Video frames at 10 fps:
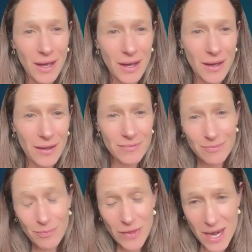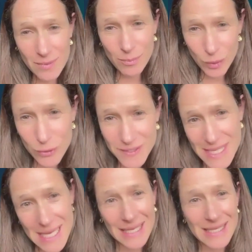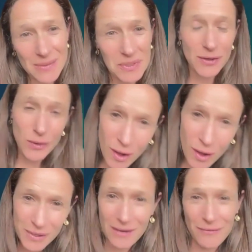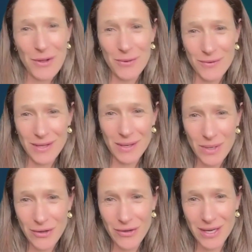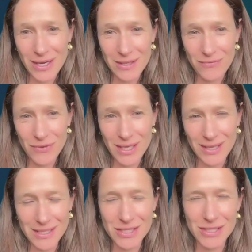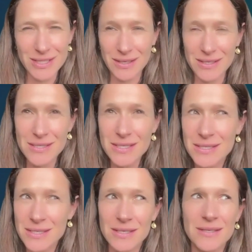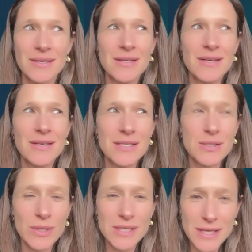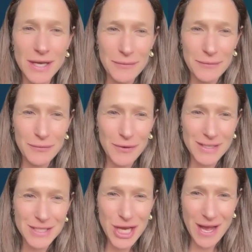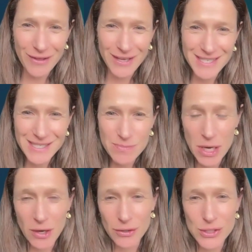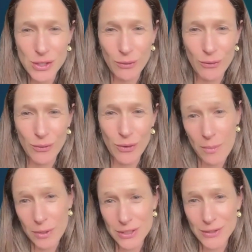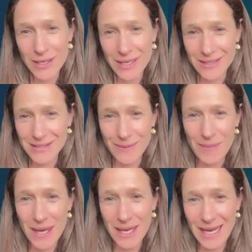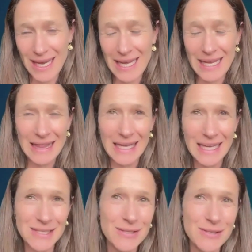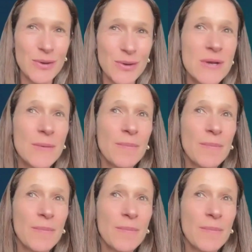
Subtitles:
that improves things than when they're not being followed really well. And I feel like that's just a consistent source of challenge, but also opportunity. So, and I think it's also,